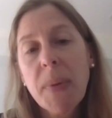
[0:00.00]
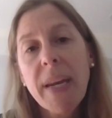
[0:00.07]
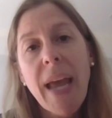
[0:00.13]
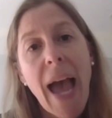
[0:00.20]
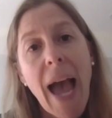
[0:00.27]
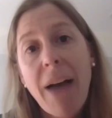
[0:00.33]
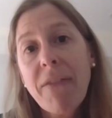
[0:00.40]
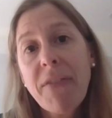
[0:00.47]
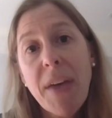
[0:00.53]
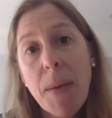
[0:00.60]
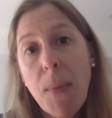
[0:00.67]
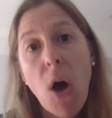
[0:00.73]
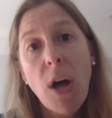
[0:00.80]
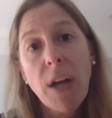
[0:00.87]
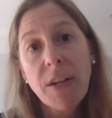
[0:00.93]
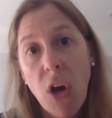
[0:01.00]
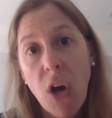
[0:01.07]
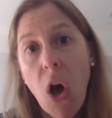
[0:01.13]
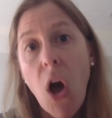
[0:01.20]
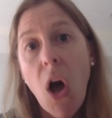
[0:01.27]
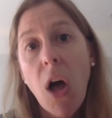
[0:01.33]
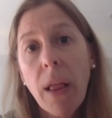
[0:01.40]
but have them on
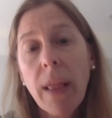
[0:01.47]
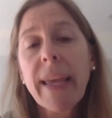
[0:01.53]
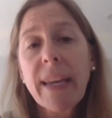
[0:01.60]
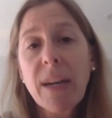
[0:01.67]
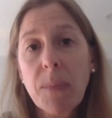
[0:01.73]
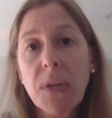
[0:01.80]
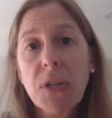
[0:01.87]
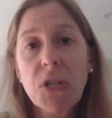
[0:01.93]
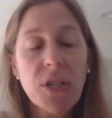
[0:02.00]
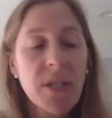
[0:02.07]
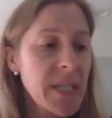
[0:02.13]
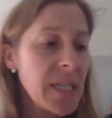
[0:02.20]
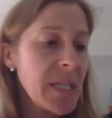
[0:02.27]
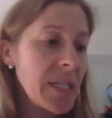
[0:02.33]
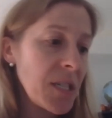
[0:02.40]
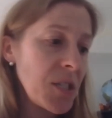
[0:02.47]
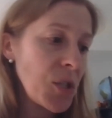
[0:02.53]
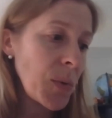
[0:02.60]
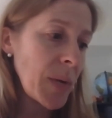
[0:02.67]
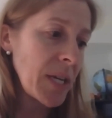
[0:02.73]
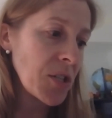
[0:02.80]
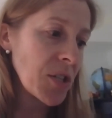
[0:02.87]
call in emergency
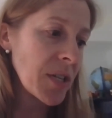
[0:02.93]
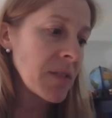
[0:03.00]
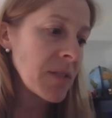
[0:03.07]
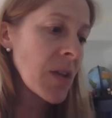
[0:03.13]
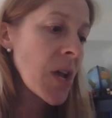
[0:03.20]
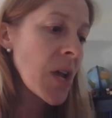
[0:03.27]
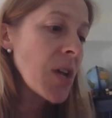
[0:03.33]
situations.